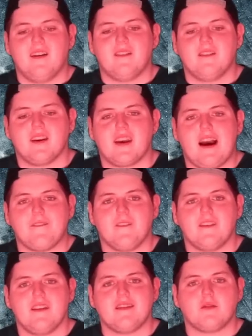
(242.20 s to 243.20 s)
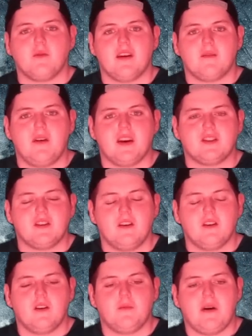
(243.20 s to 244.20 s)
I really got for this week. Make sure
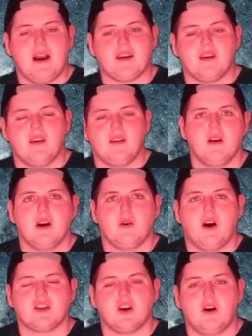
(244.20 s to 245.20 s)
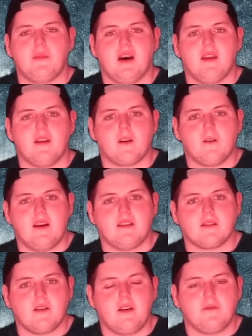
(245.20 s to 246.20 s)
you go back and watch all my other green
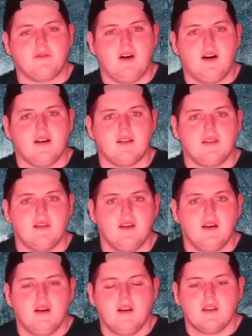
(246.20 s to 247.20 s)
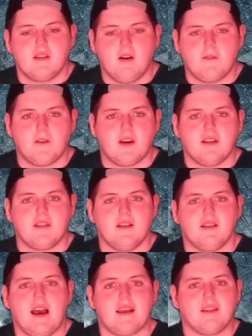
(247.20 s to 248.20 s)
screen vlogs. Don't forget to
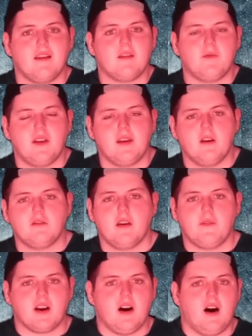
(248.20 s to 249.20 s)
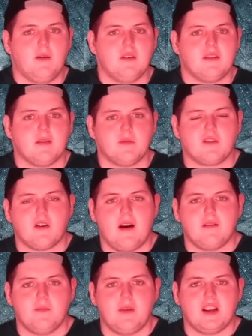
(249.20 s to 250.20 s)
like this video, leave a comment,
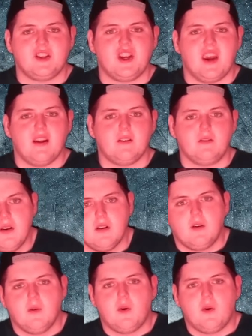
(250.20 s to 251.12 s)
subscribe to my channel.